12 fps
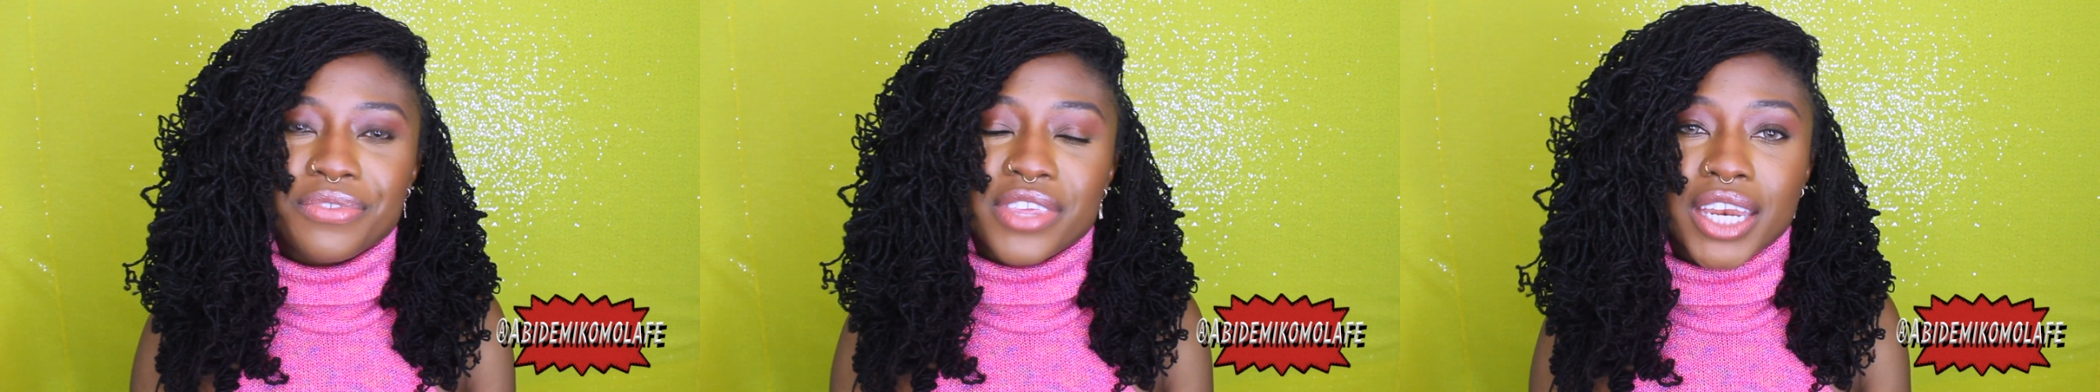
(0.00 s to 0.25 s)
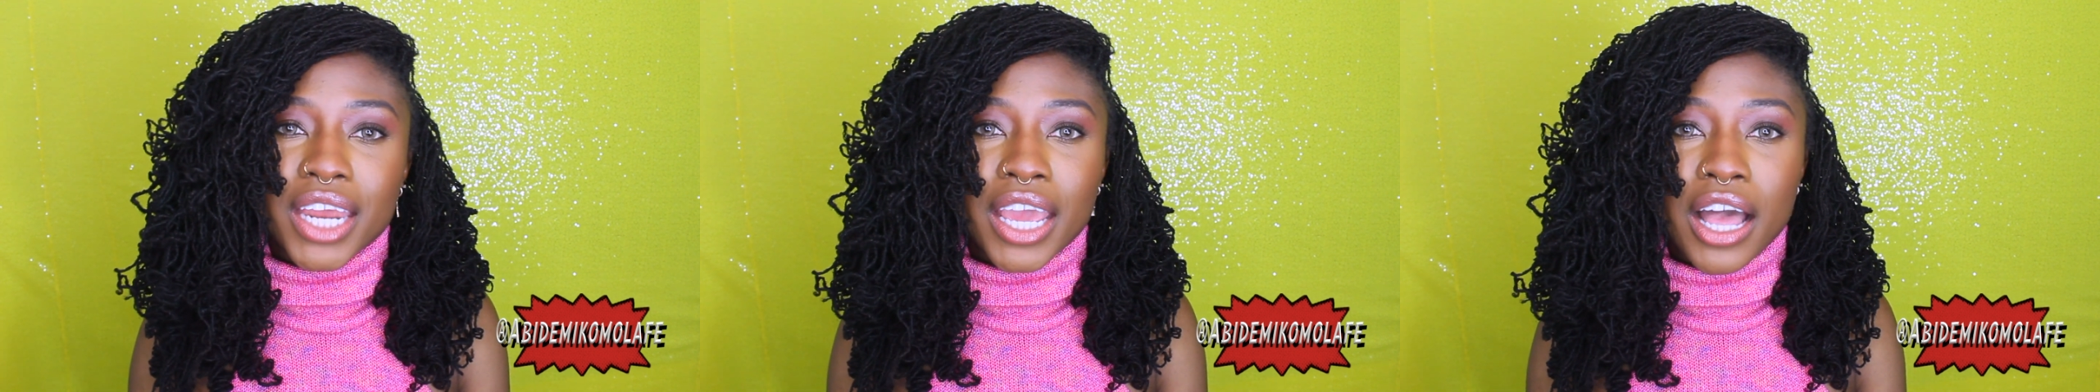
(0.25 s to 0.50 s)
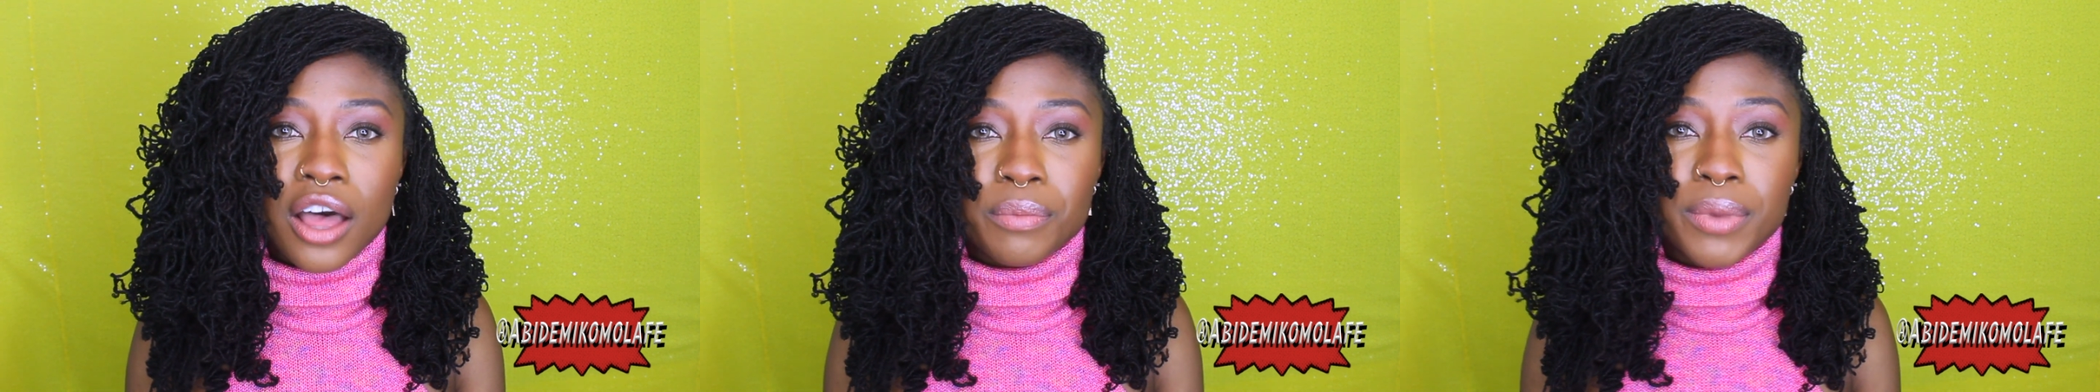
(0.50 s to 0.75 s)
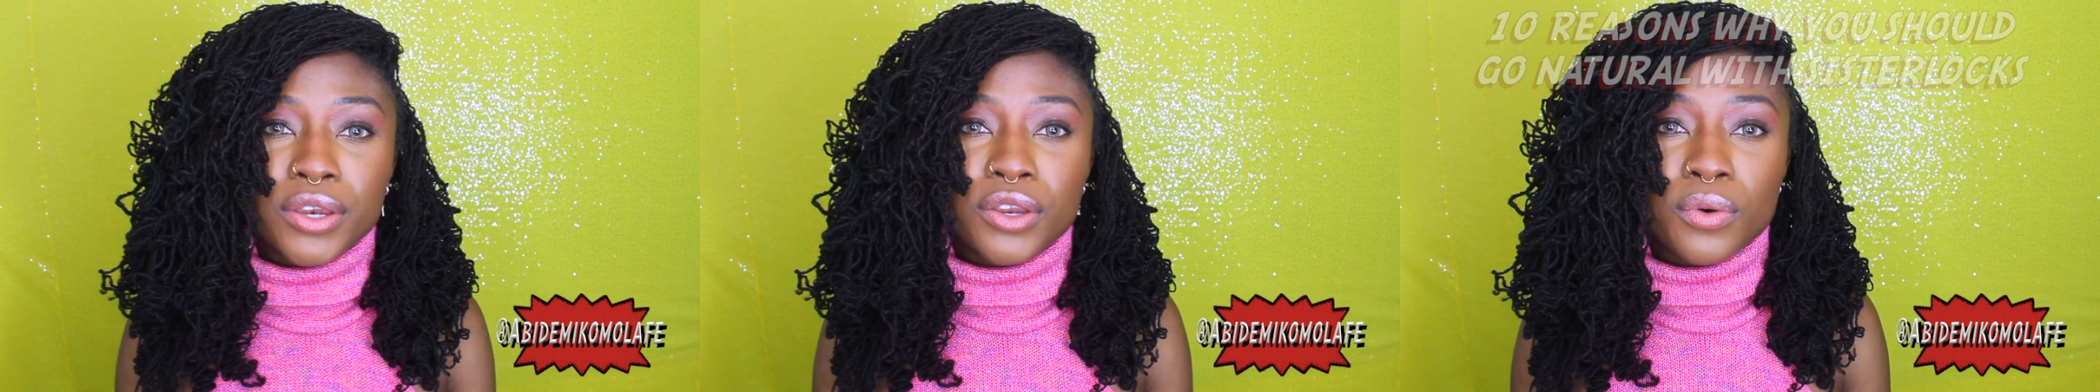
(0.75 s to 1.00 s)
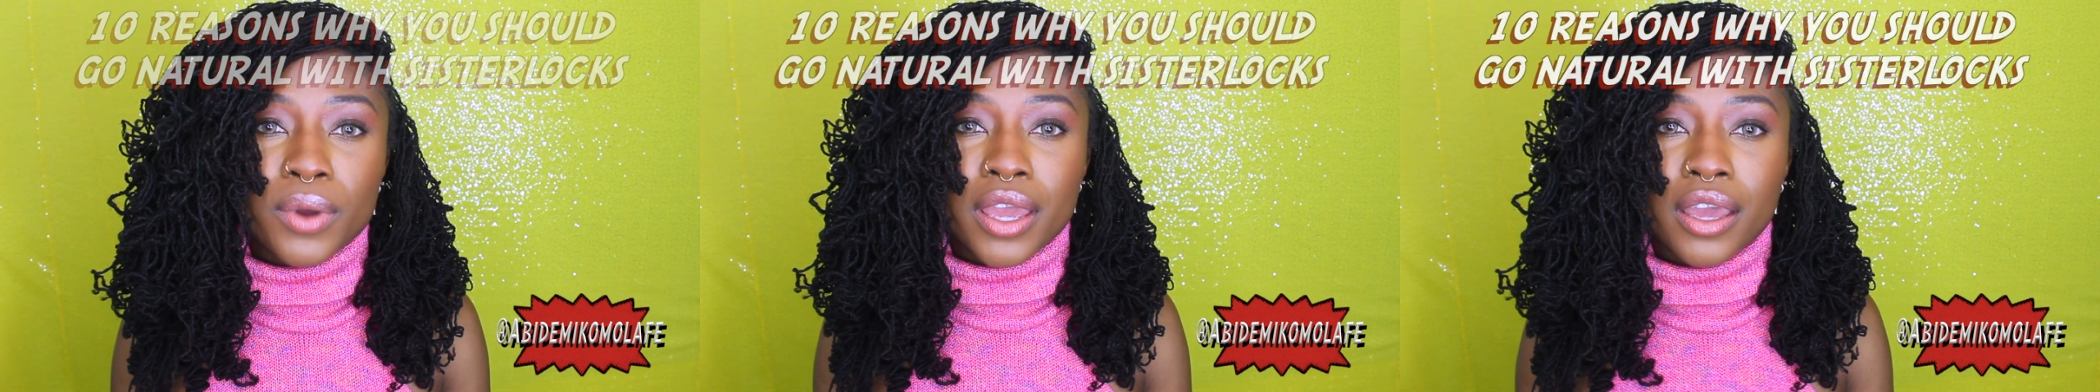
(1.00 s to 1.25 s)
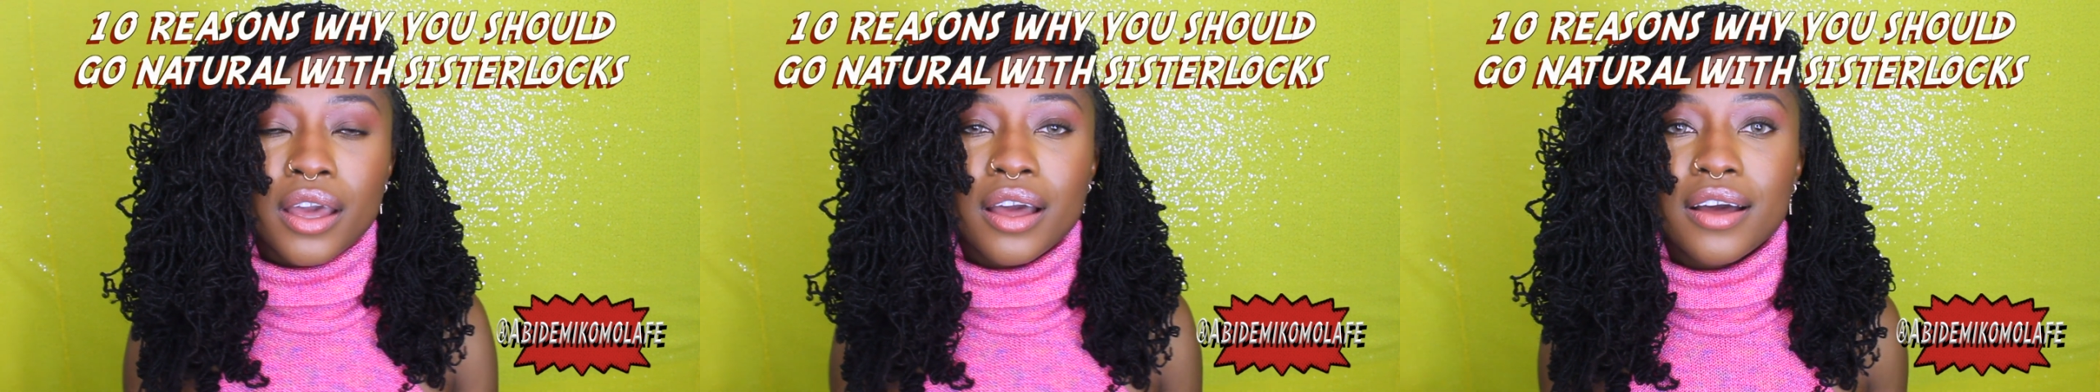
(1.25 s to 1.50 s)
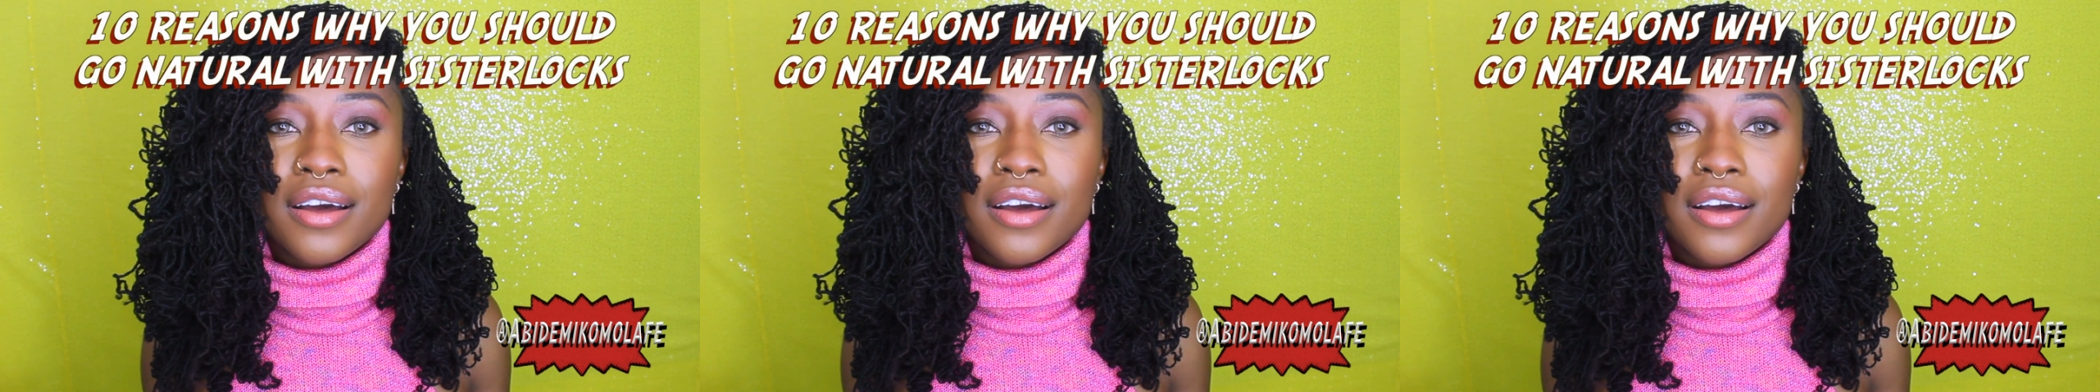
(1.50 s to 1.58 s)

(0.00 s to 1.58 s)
Today I'll be doing